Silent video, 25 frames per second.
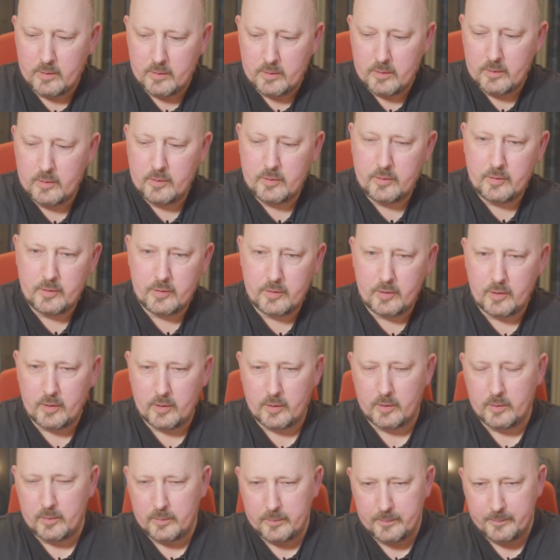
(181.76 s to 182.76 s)

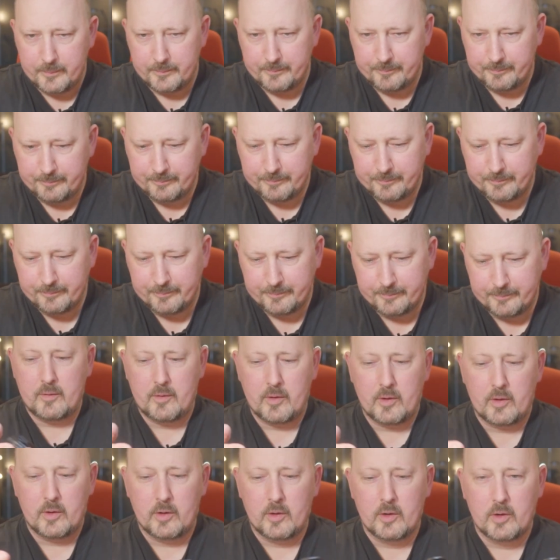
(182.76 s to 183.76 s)
So, we've
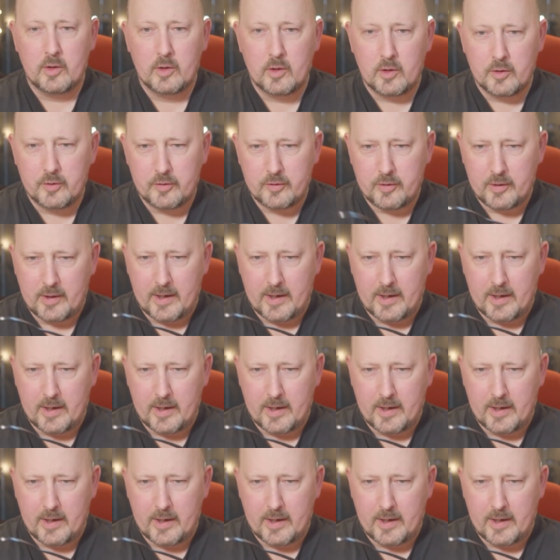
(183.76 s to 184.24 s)
got lots of